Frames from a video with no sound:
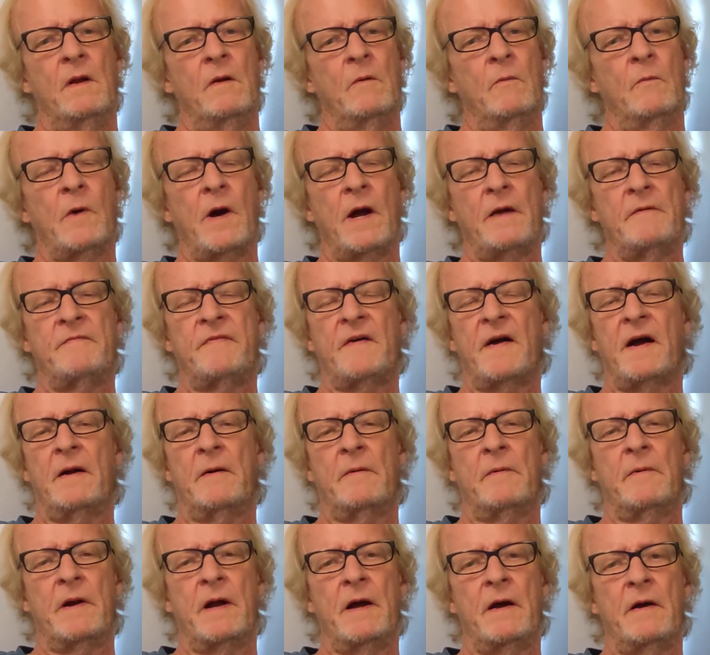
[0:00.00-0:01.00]
Wi-Fi
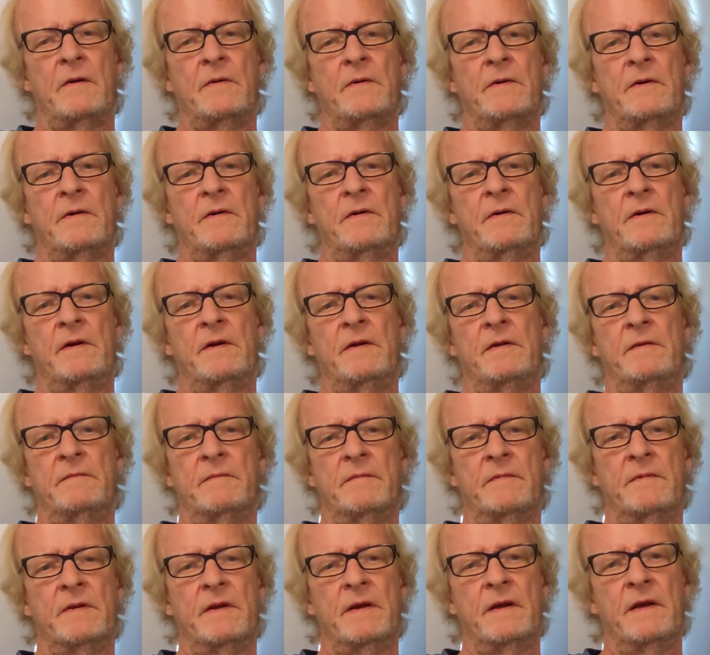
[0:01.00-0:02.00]
router
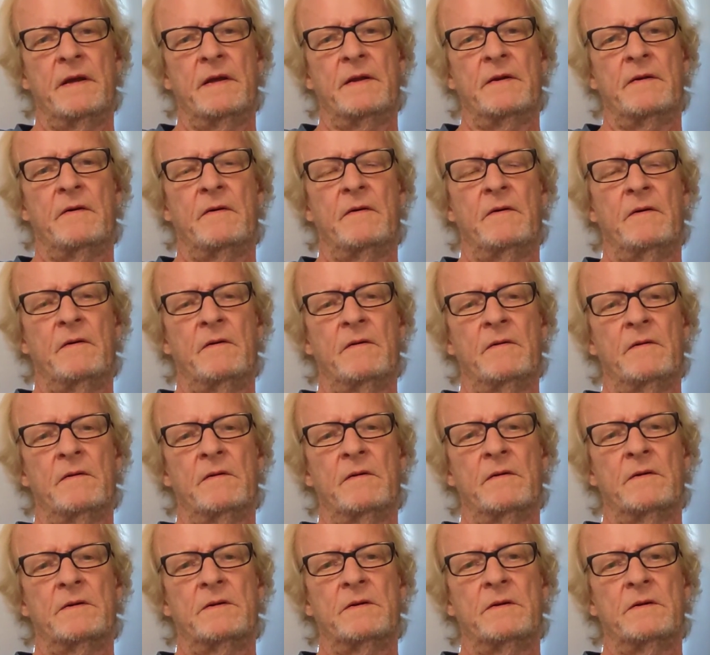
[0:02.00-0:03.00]
and all
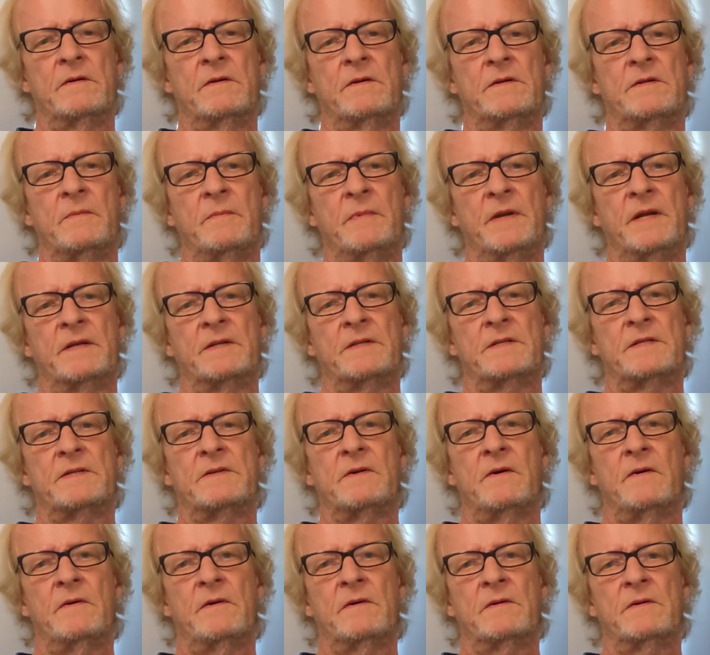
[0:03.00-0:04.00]
to be
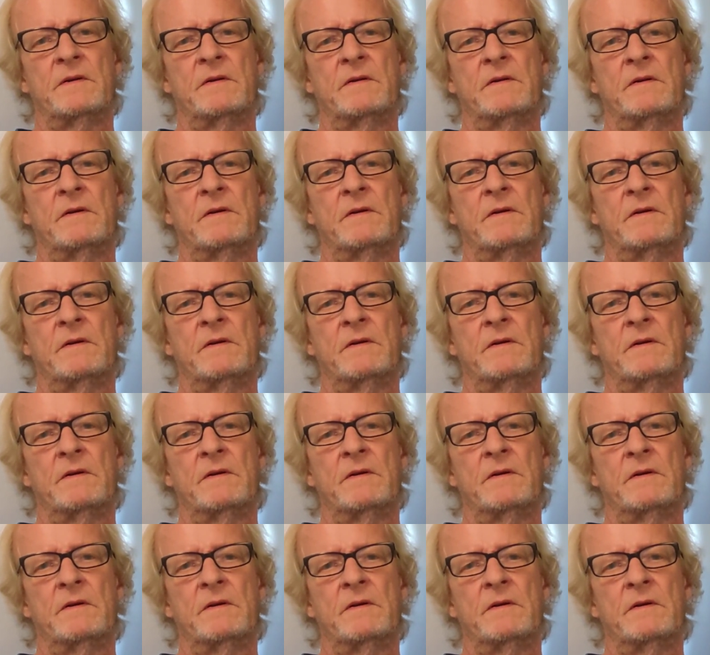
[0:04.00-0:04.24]
installed